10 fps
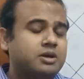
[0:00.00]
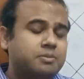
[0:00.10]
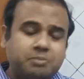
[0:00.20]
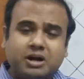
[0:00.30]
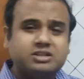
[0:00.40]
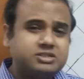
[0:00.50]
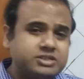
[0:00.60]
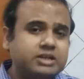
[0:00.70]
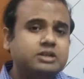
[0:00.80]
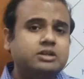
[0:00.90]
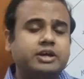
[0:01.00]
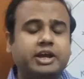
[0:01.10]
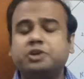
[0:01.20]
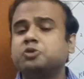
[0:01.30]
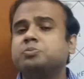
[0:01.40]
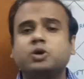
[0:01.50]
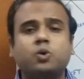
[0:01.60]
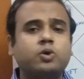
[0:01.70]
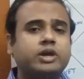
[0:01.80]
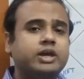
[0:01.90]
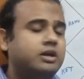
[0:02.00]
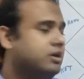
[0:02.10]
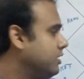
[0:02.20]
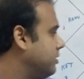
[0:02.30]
but still it would be okay